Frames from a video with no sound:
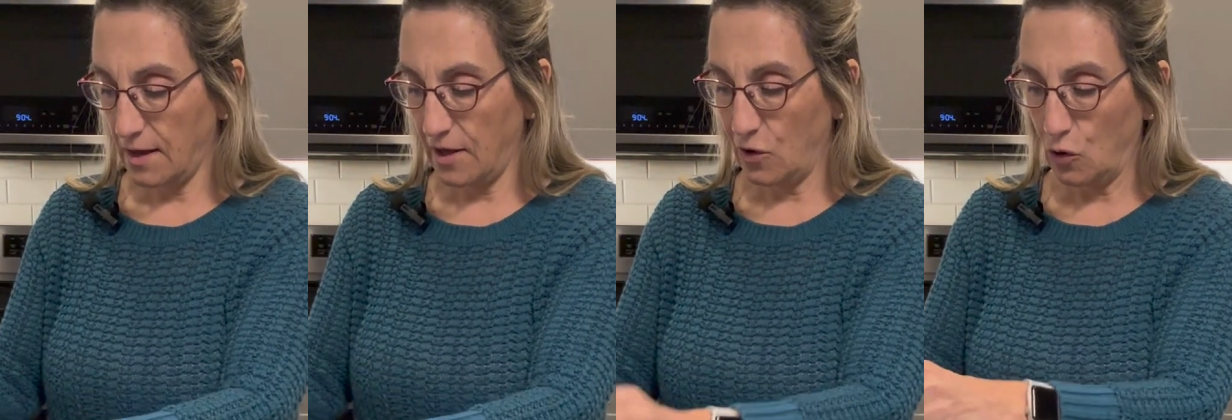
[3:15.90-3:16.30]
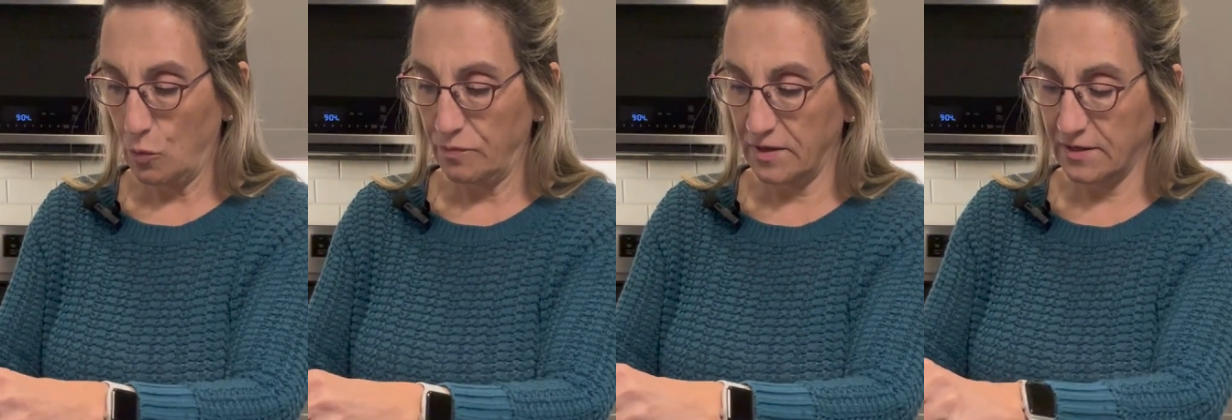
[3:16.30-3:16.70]
I
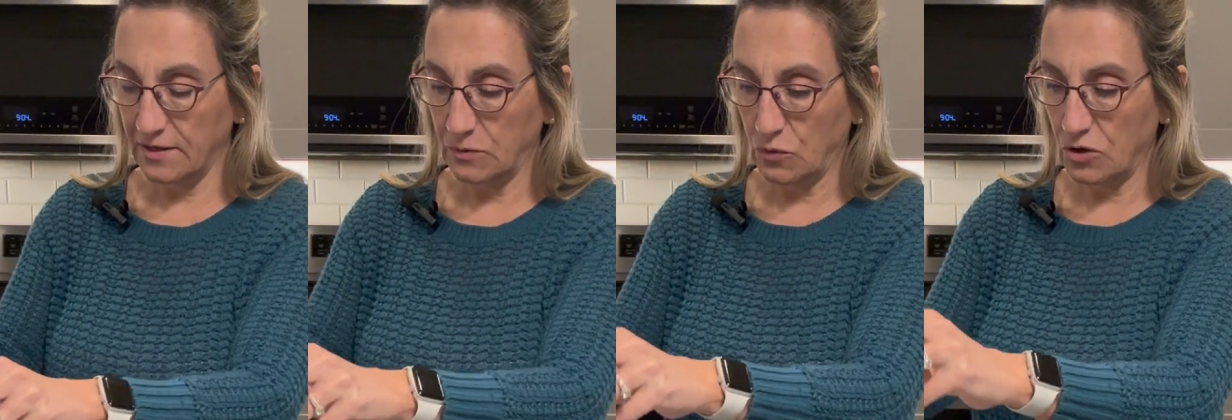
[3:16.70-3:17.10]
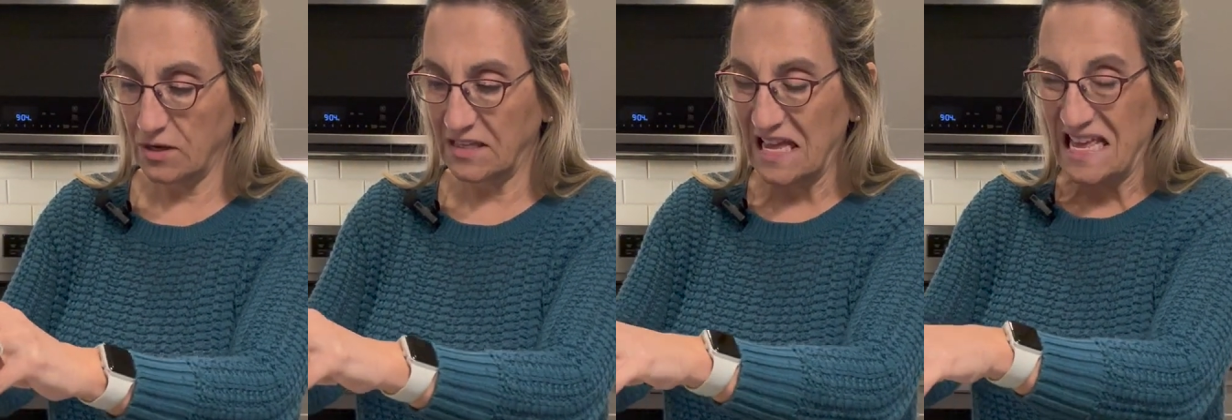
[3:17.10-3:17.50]
hope that this
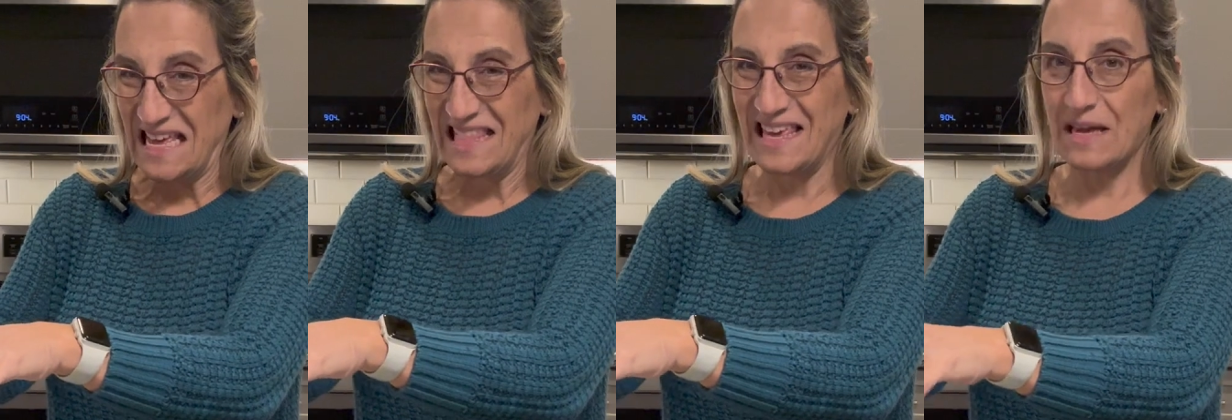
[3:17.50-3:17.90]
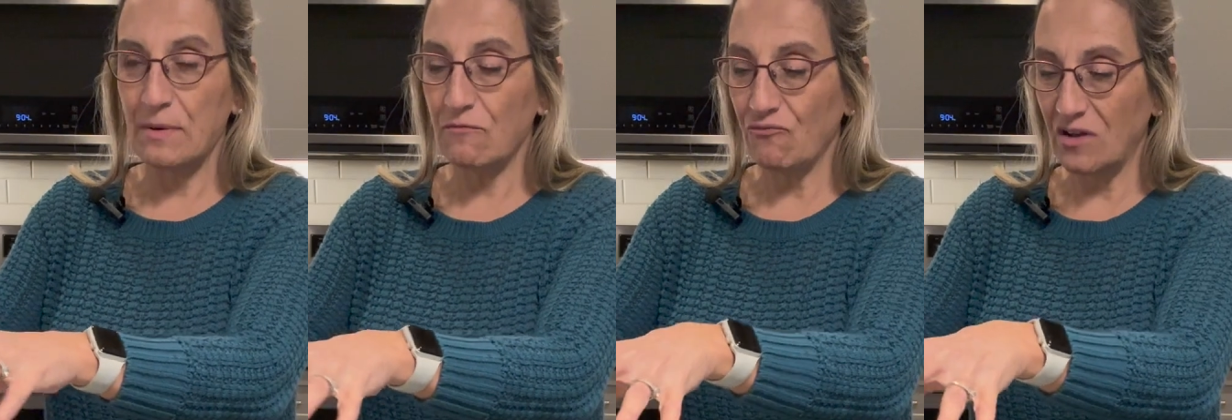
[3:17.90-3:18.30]
works. They can
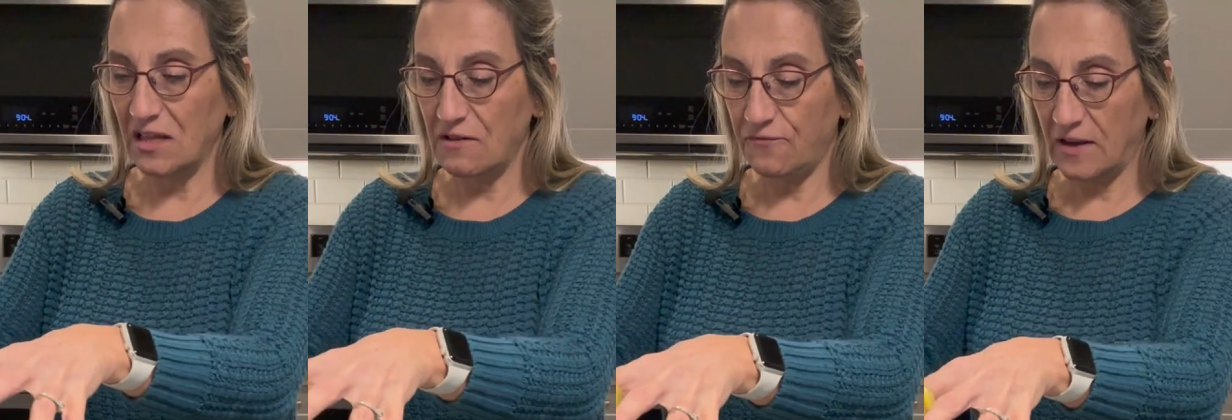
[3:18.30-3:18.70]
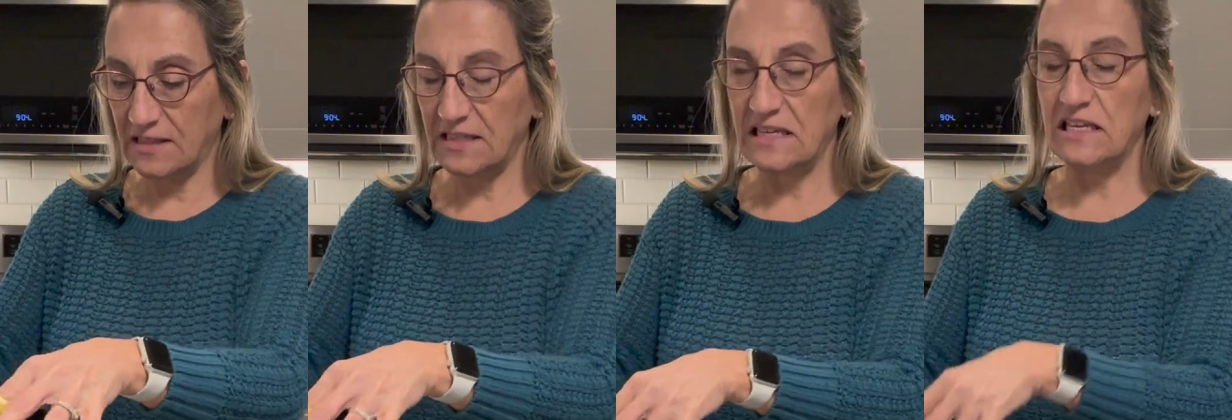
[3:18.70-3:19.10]
be really
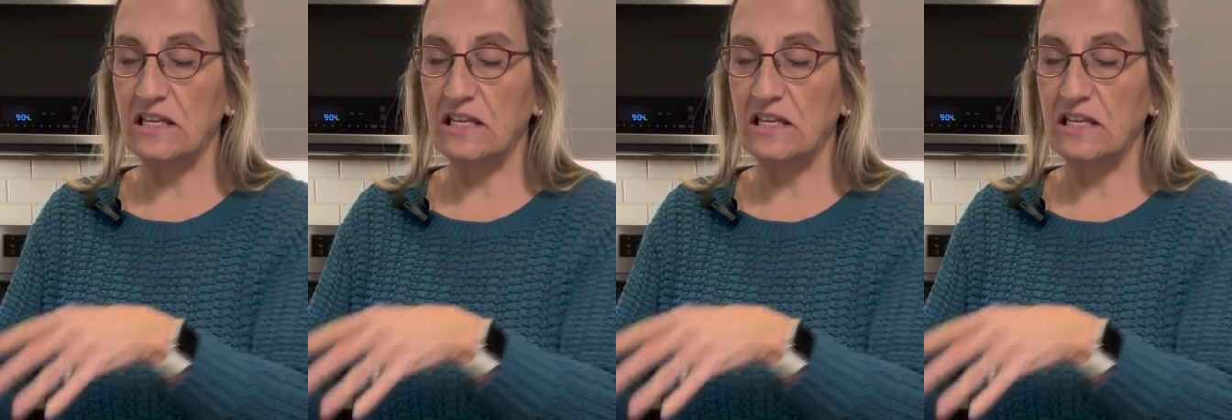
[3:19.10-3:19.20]
fussy.